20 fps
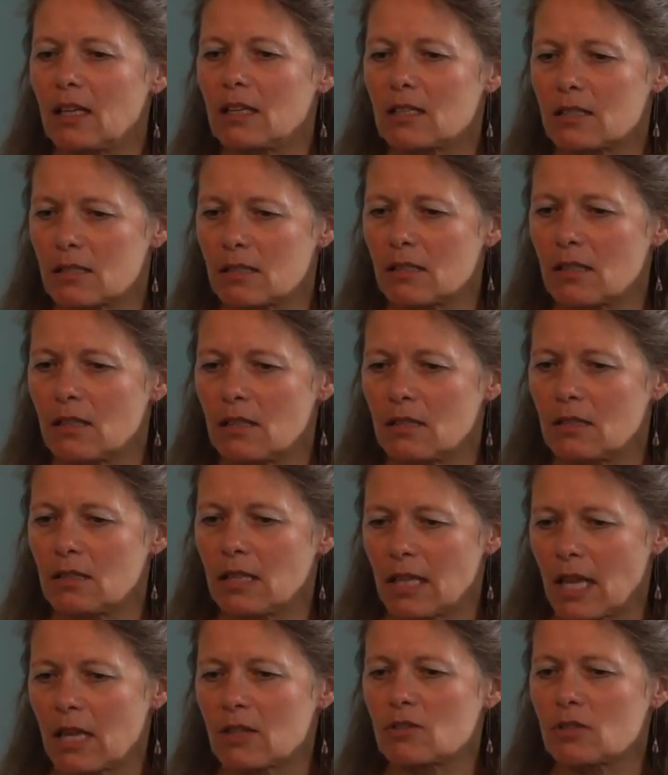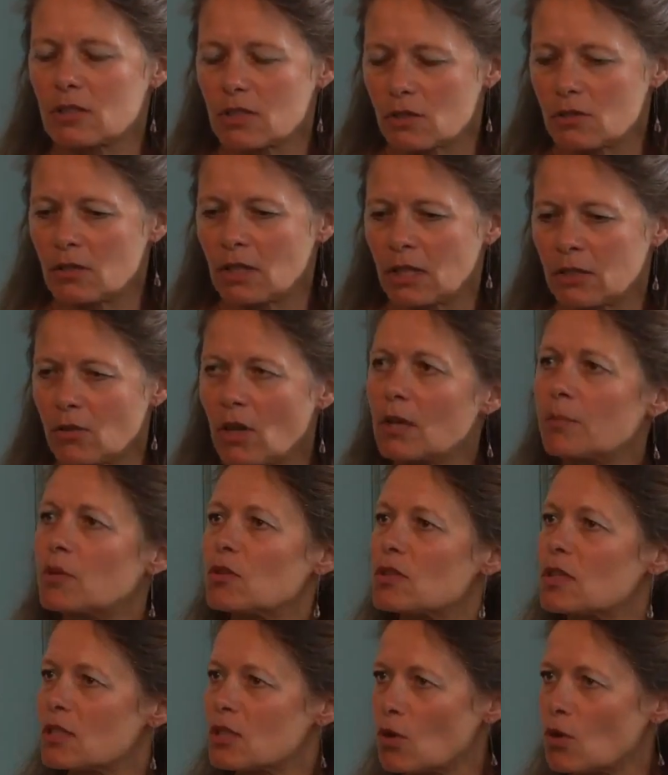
it's National Institute on Drug Abuse,